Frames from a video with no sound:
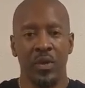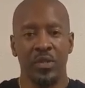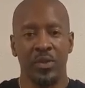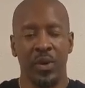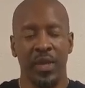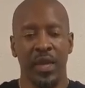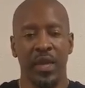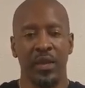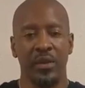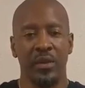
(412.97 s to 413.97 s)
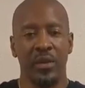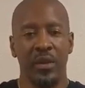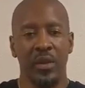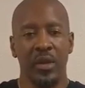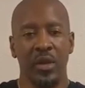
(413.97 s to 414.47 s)
So again,
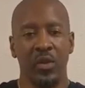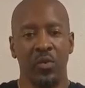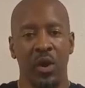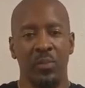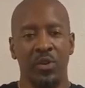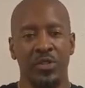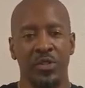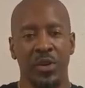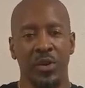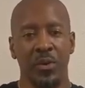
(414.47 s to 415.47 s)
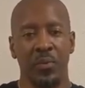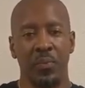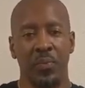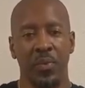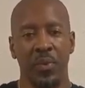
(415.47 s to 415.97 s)
you rub your
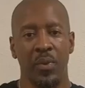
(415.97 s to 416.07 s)
shirt,